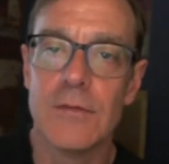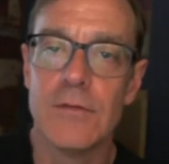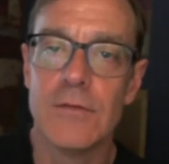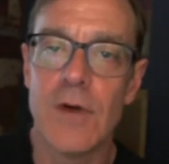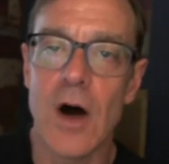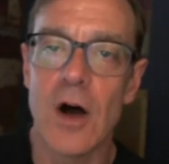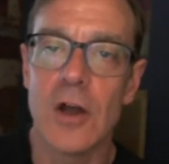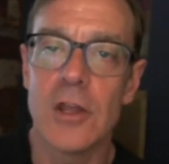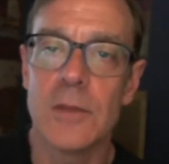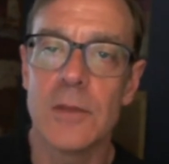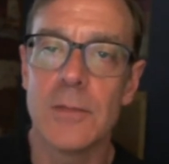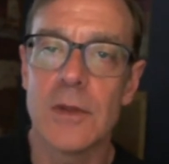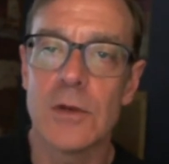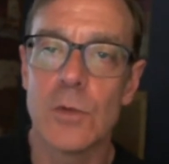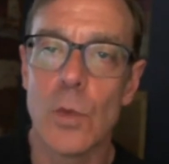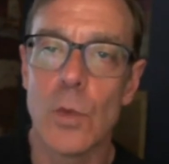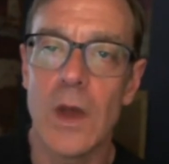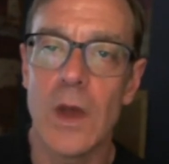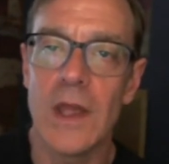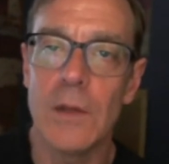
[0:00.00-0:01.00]
volume,
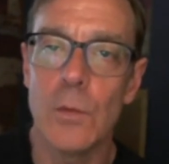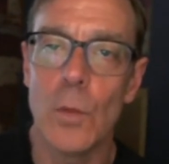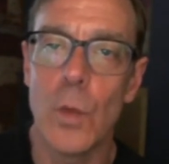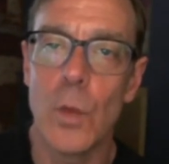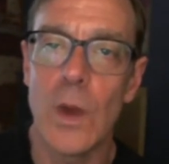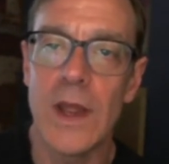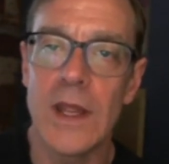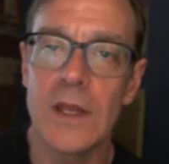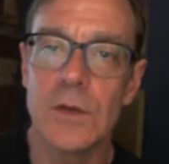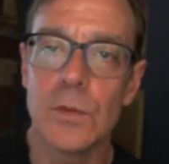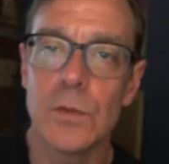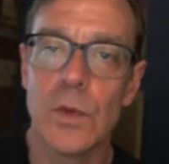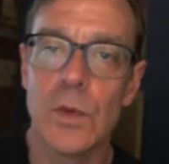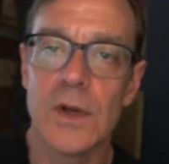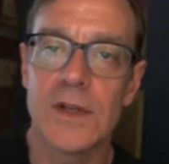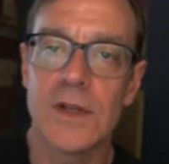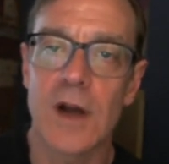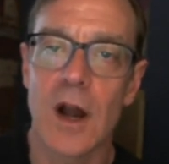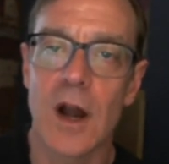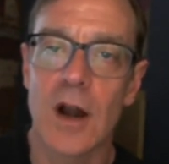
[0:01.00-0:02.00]
and weight,
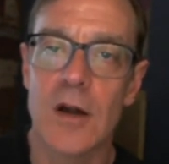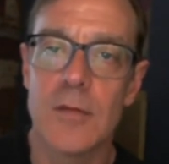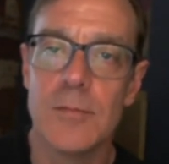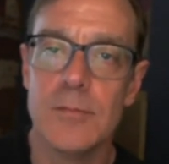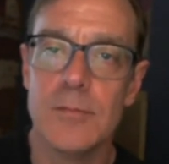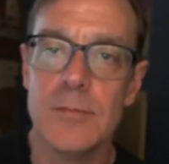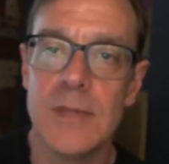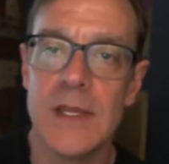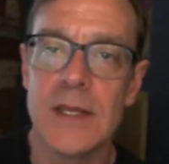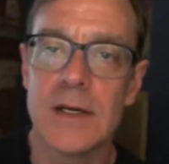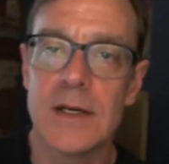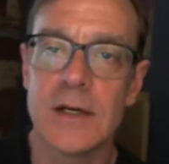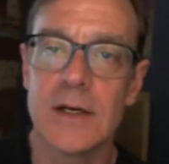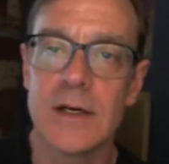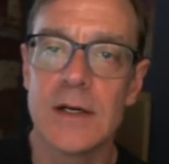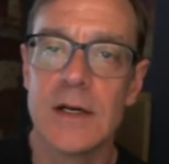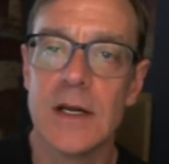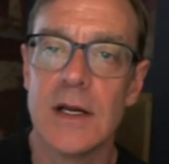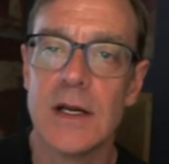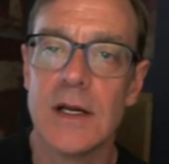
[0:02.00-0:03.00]
which are
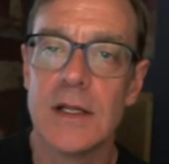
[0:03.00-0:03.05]
meter,